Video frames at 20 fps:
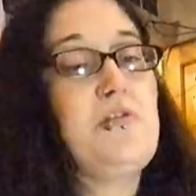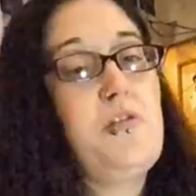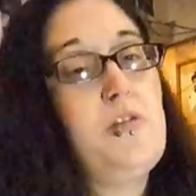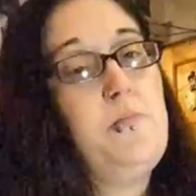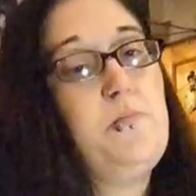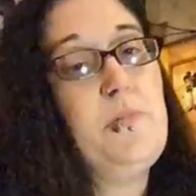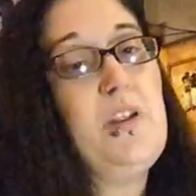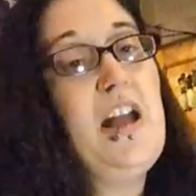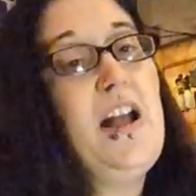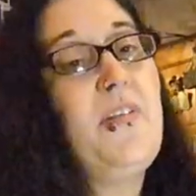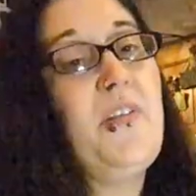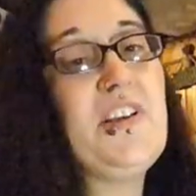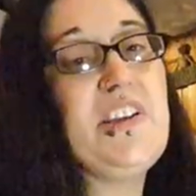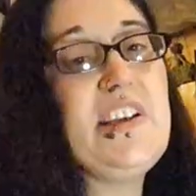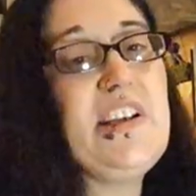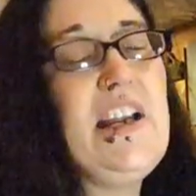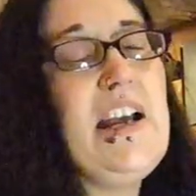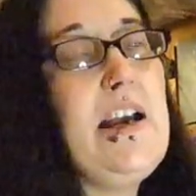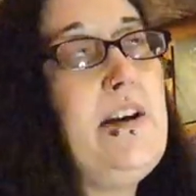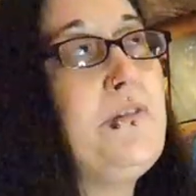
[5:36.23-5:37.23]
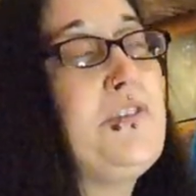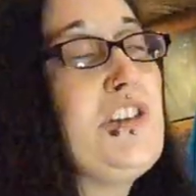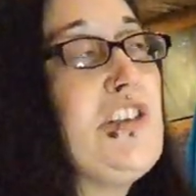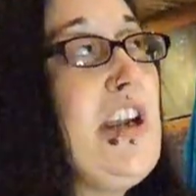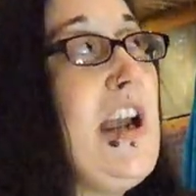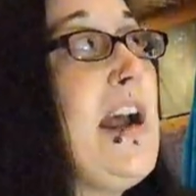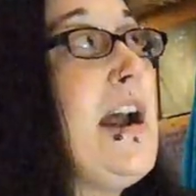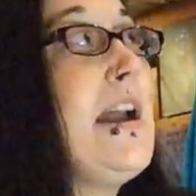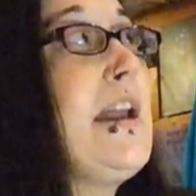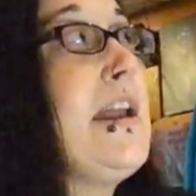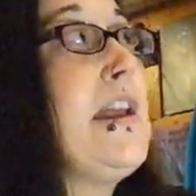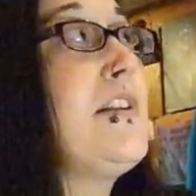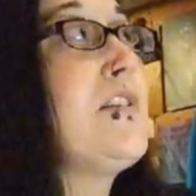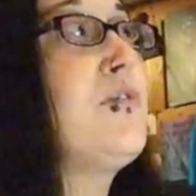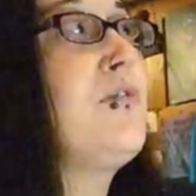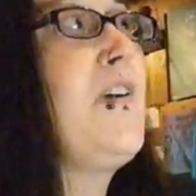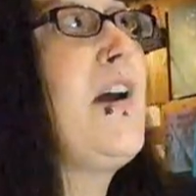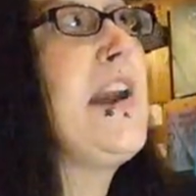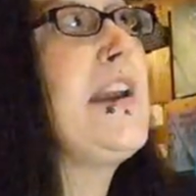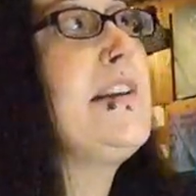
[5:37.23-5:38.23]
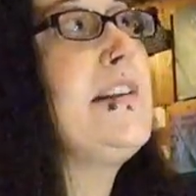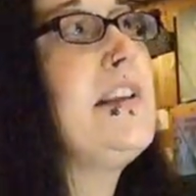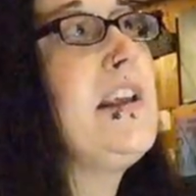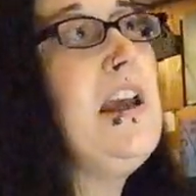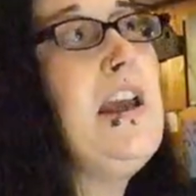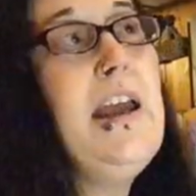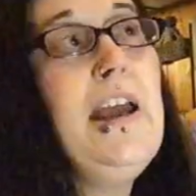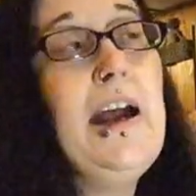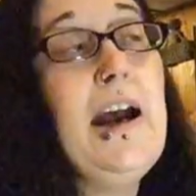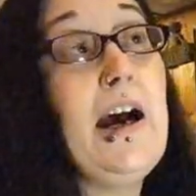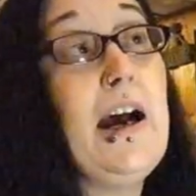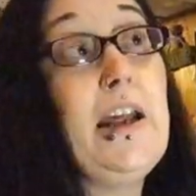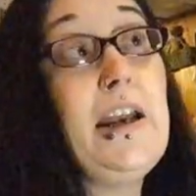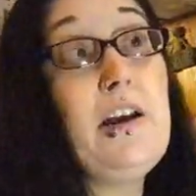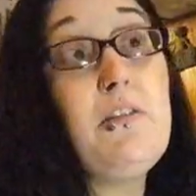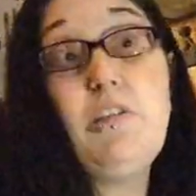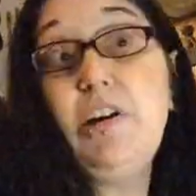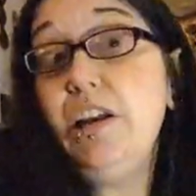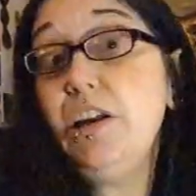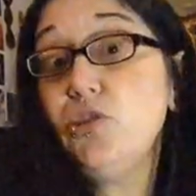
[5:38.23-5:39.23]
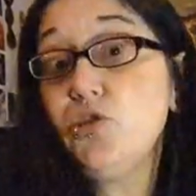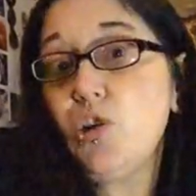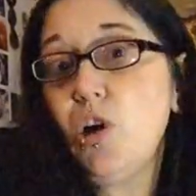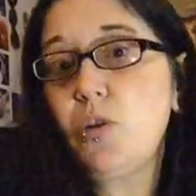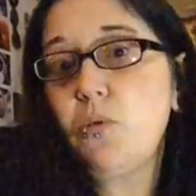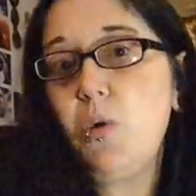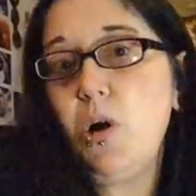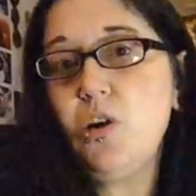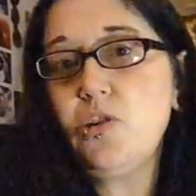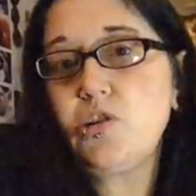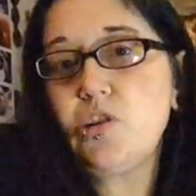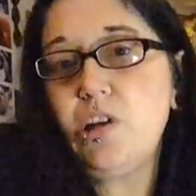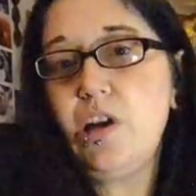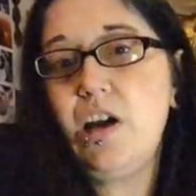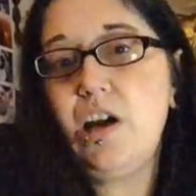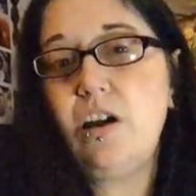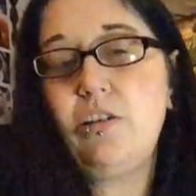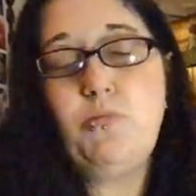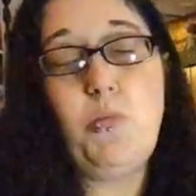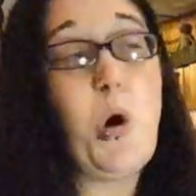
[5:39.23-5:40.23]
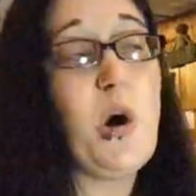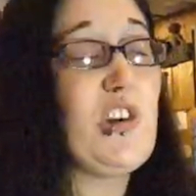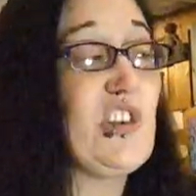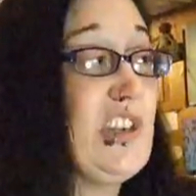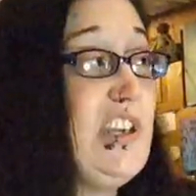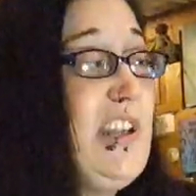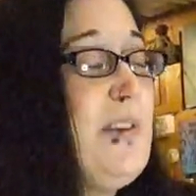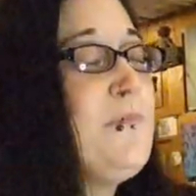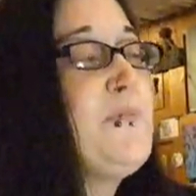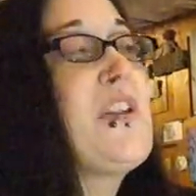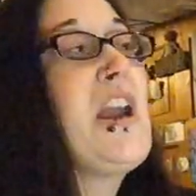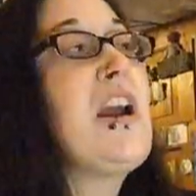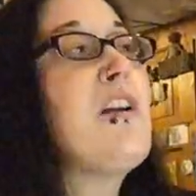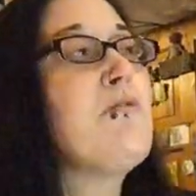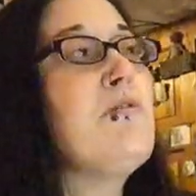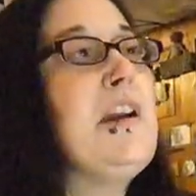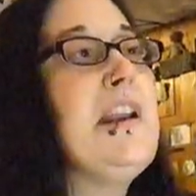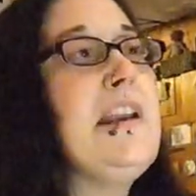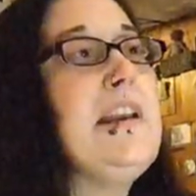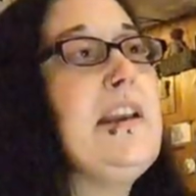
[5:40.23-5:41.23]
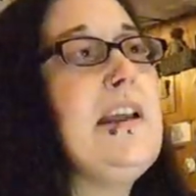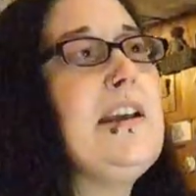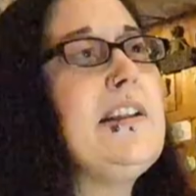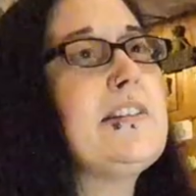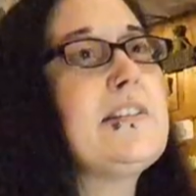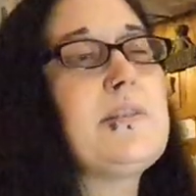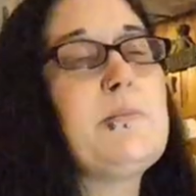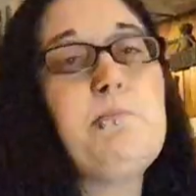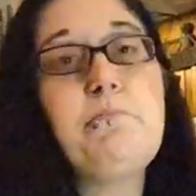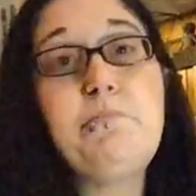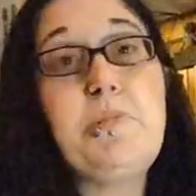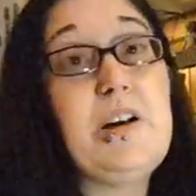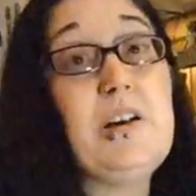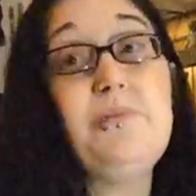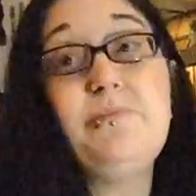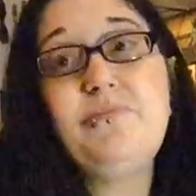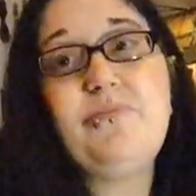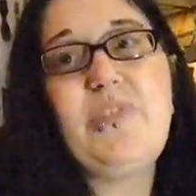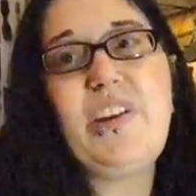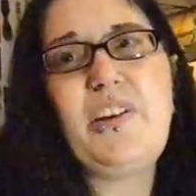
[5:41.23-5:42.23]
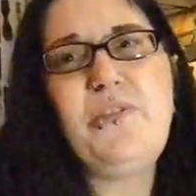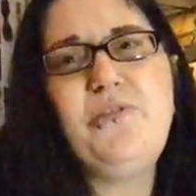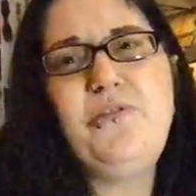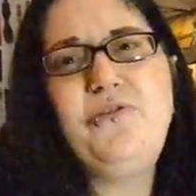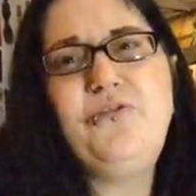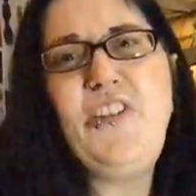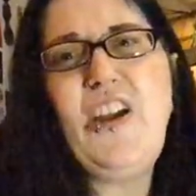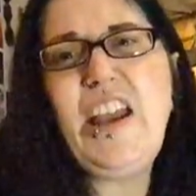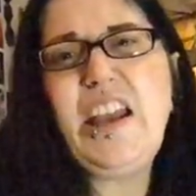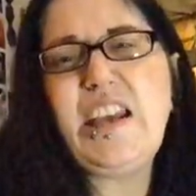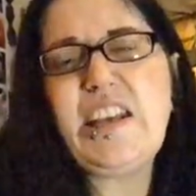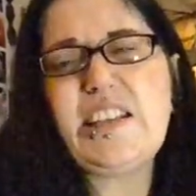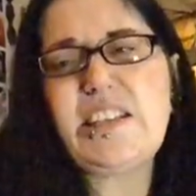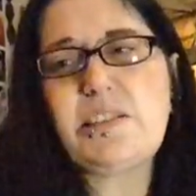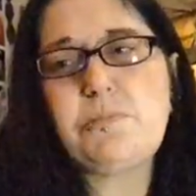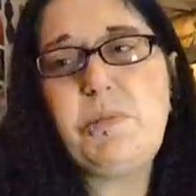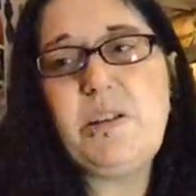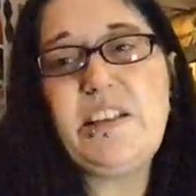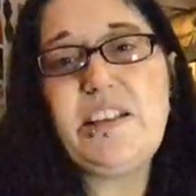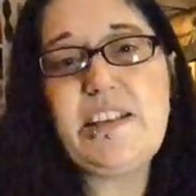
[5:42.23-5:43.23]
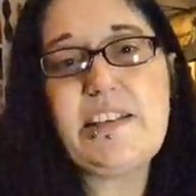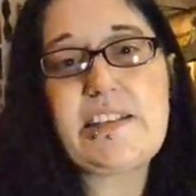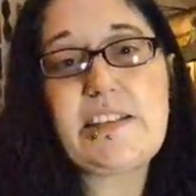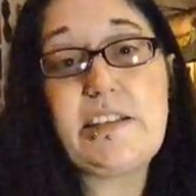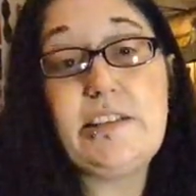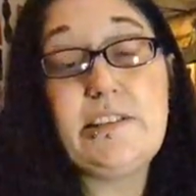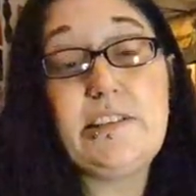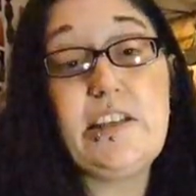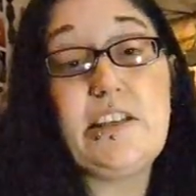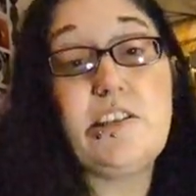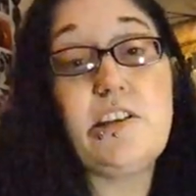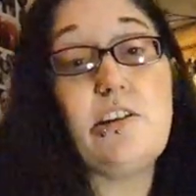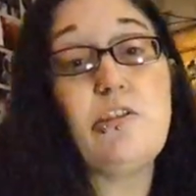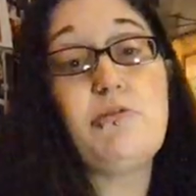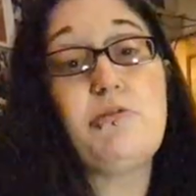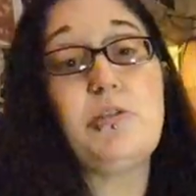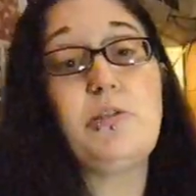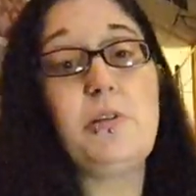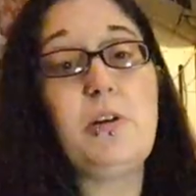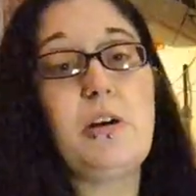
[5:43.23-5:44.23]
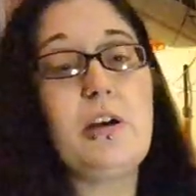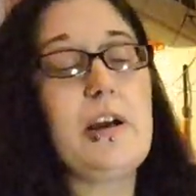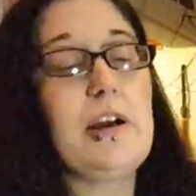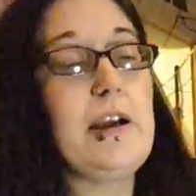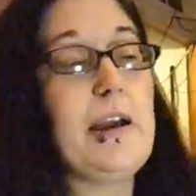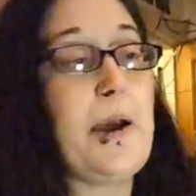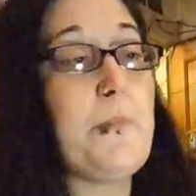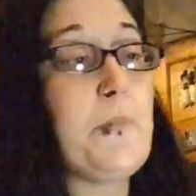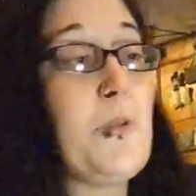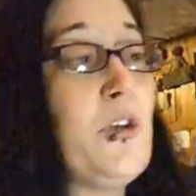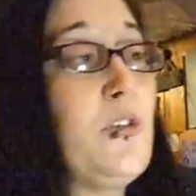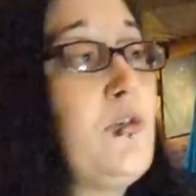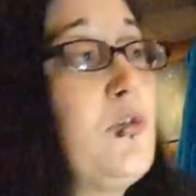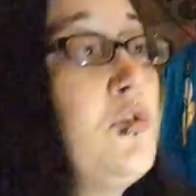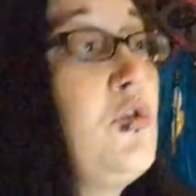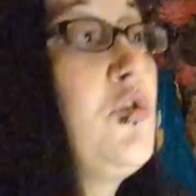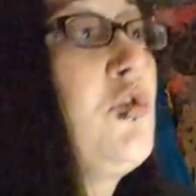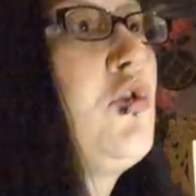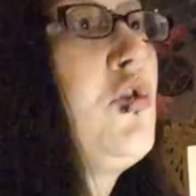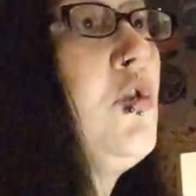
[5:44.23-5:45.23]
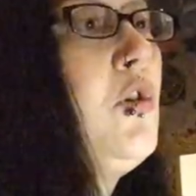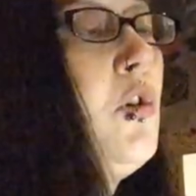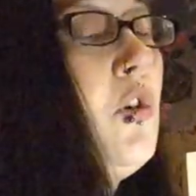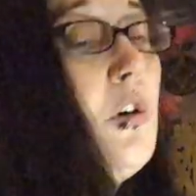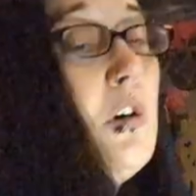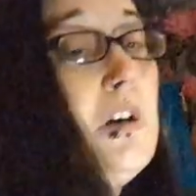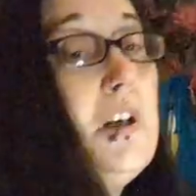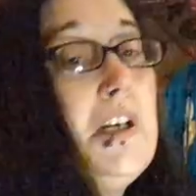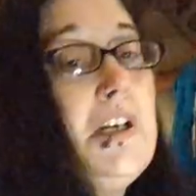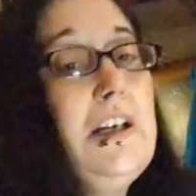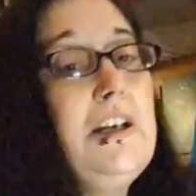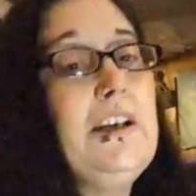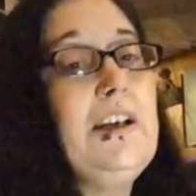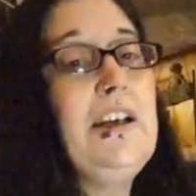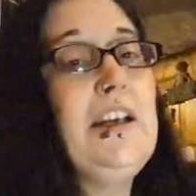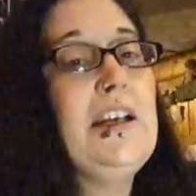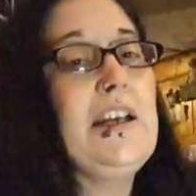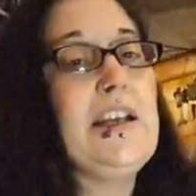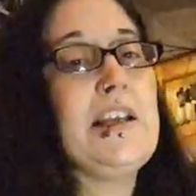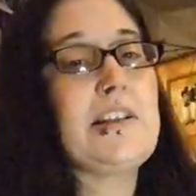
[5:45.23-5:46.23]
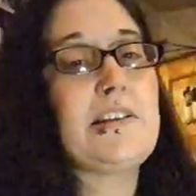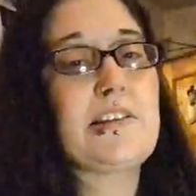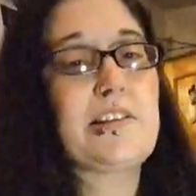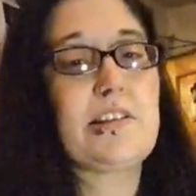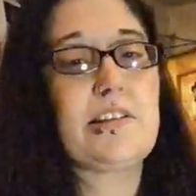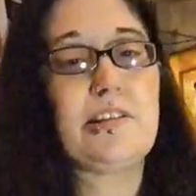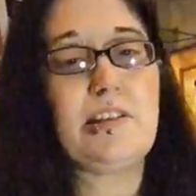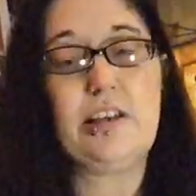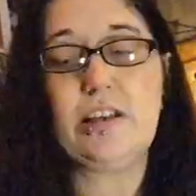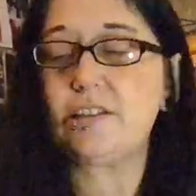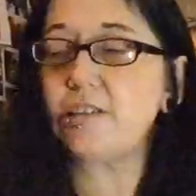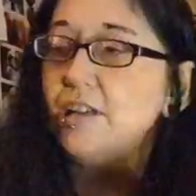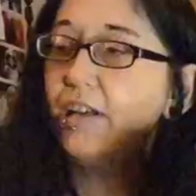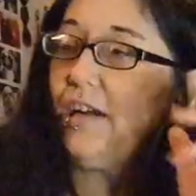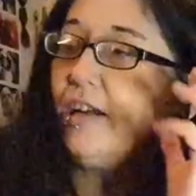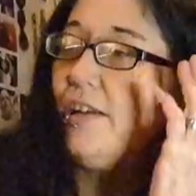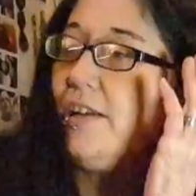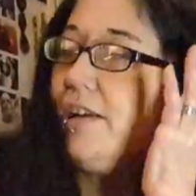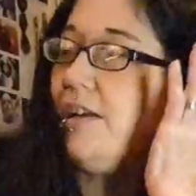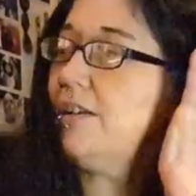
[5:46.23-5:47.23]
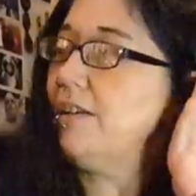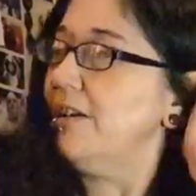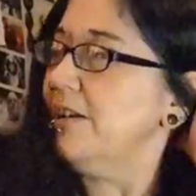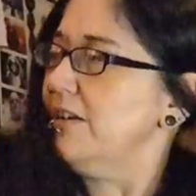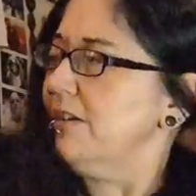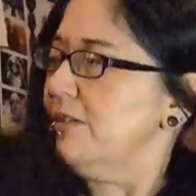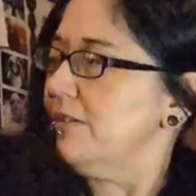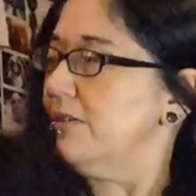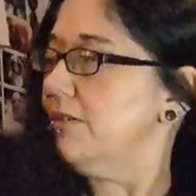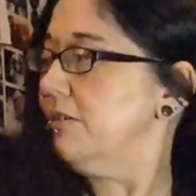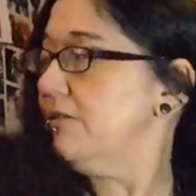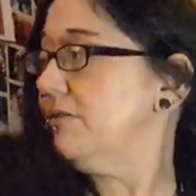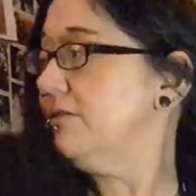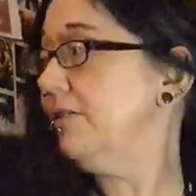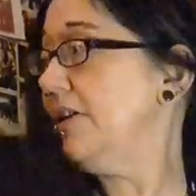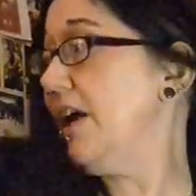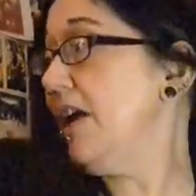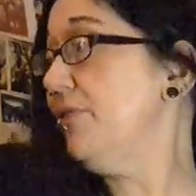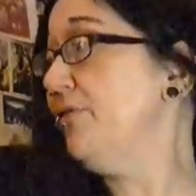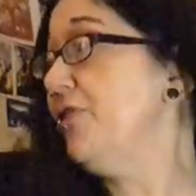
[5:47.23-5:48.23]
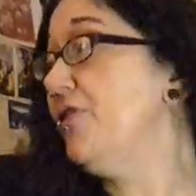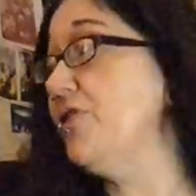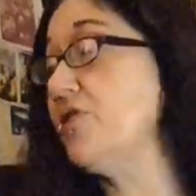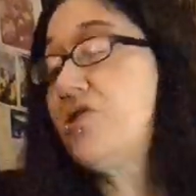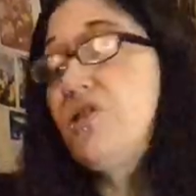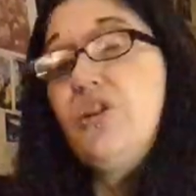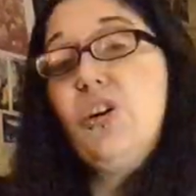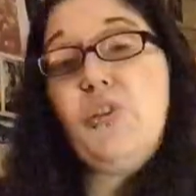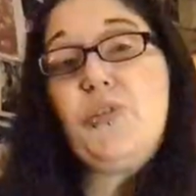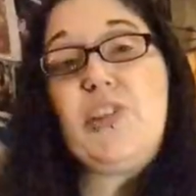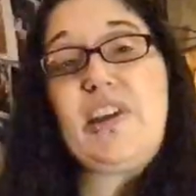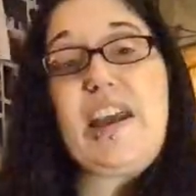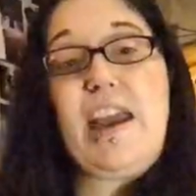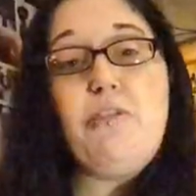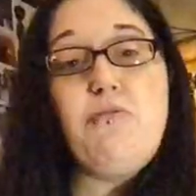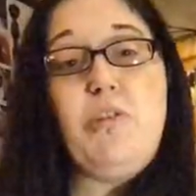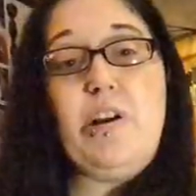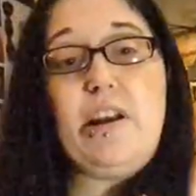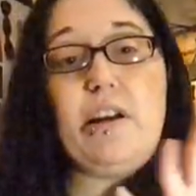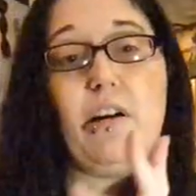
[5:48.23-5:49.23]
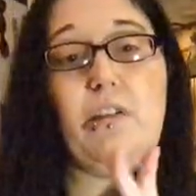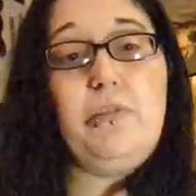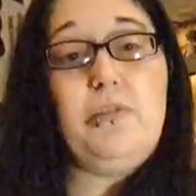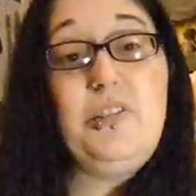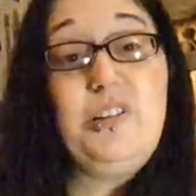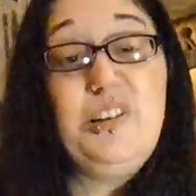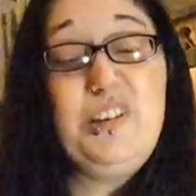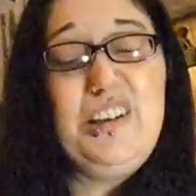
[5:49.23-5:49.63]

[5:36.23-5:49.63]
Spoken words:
of them. They did have Chat It's Fate, and I really enjoyed watching it, reading it, but I think it's been discontinued. I'm not too sure. It's like, I don't know, anything that's good, they get rid of,